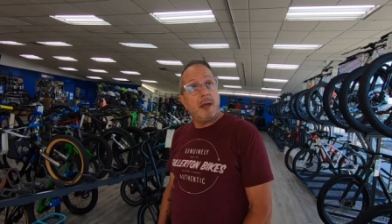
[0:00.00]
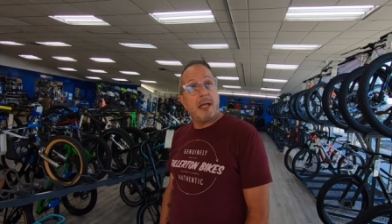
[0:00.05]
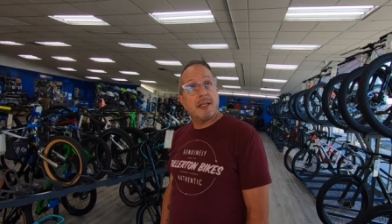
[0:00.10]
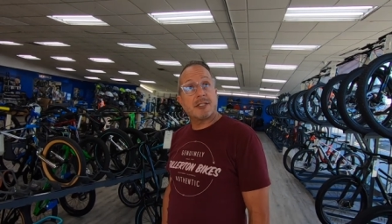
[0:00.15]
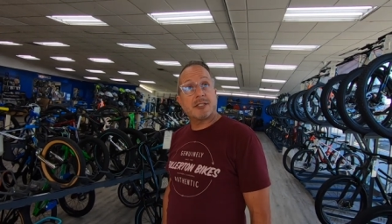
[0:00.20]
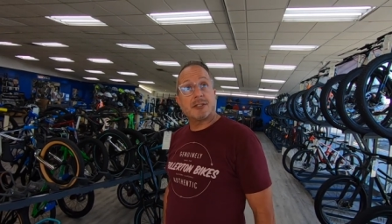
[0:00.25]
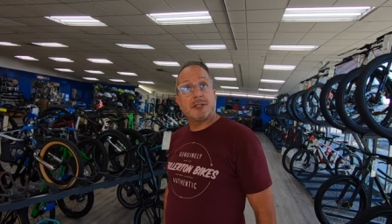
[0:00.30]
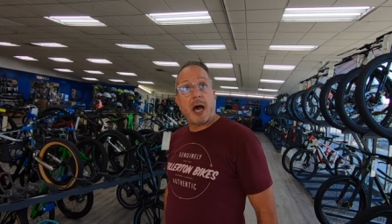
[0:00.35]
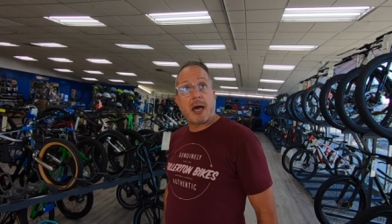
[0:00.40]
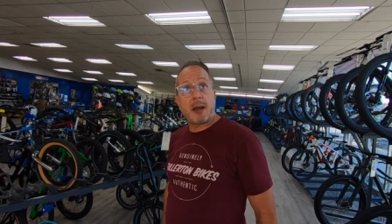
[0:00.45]

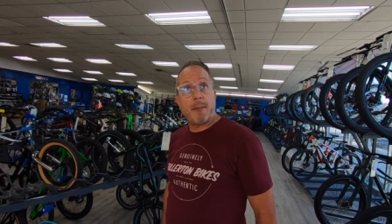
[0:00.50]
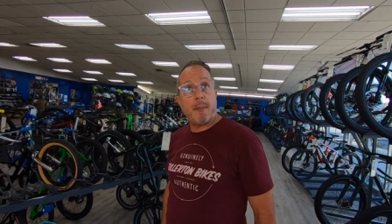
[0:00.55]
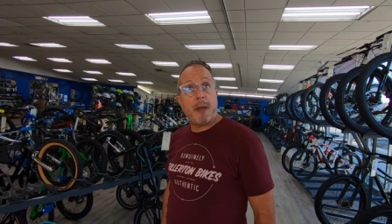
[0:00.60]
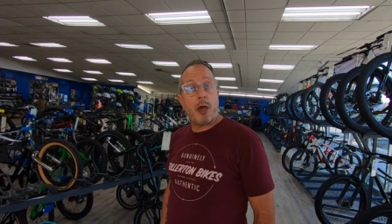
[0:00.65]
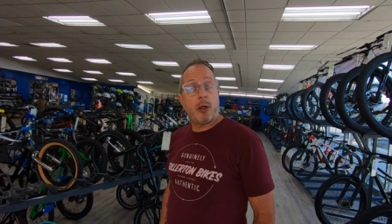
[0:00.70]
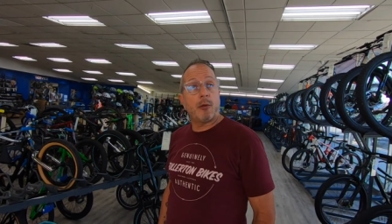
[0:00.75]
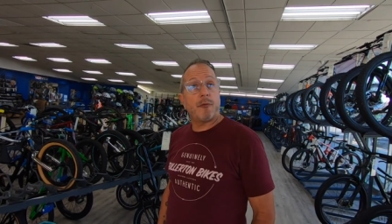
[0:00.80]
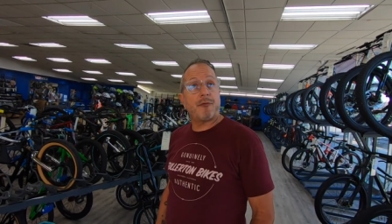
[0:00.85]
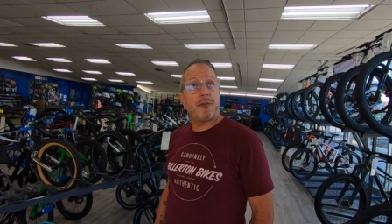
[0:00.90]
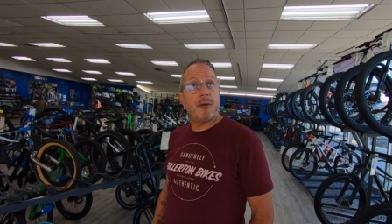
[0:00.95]
It's not a
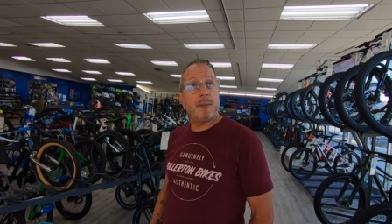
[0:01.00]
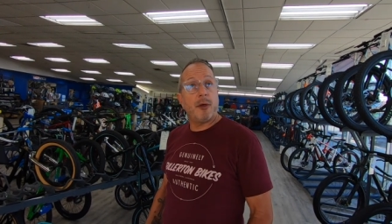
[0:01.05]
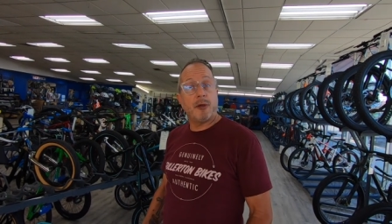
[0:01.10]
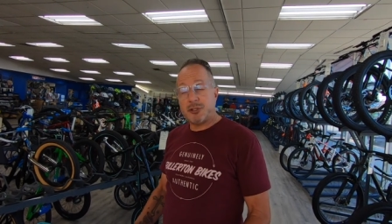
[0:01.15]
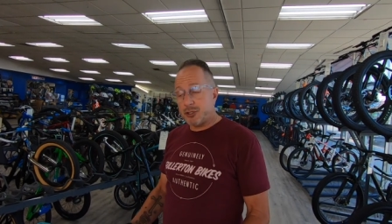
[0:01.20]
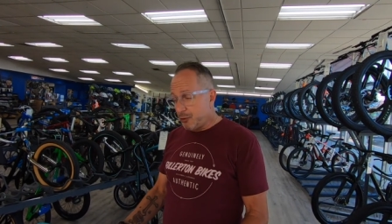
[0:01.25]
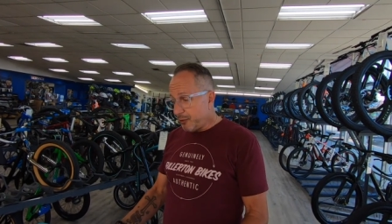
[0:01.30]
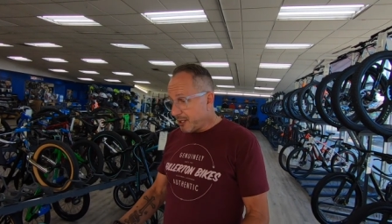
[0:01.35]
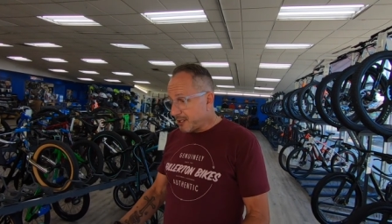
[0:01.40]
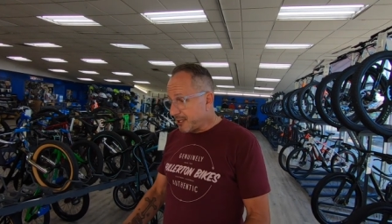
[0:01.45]
male or female,
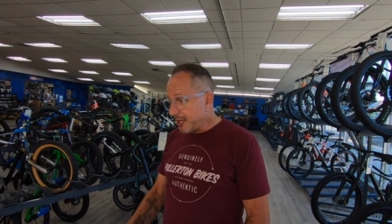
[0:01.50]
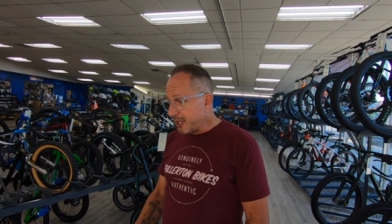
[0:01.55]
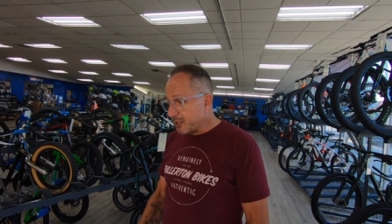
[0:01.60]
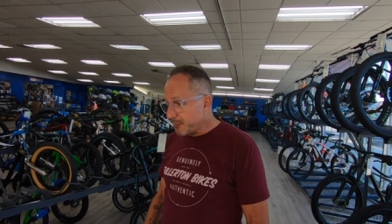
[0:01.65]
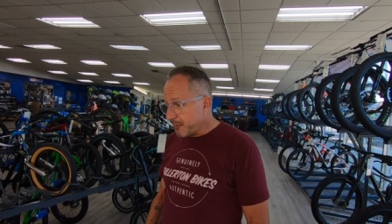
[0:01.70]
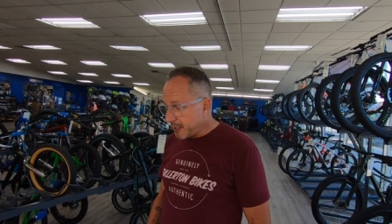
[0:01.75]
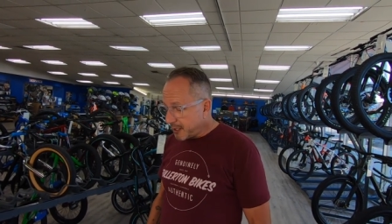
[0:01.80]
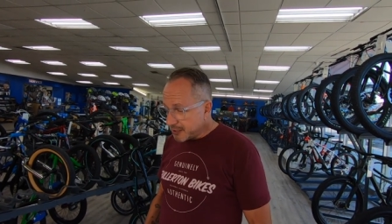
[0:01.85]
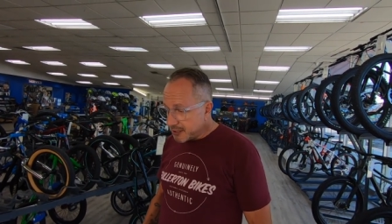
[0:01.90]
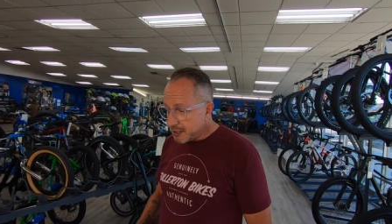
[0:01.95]
it's
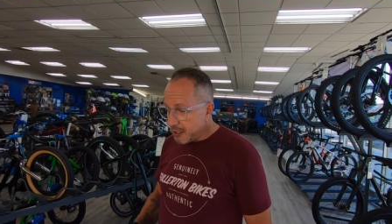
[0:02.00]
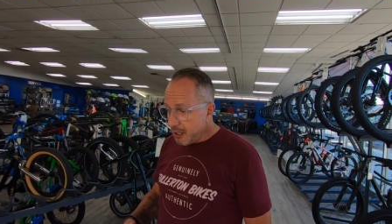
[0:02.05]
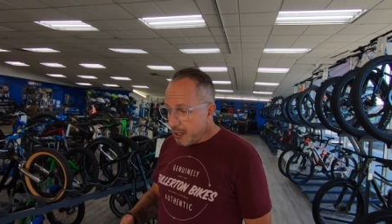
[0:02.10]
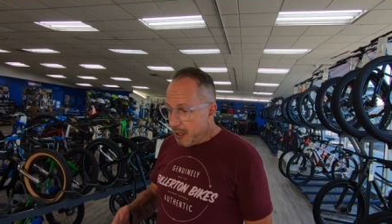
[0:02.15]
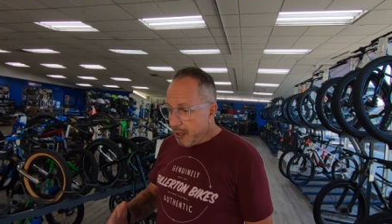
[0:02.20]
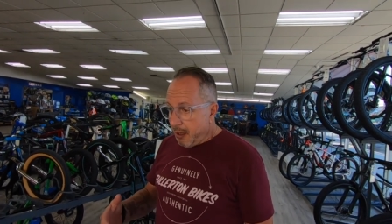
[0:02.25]
unisex, because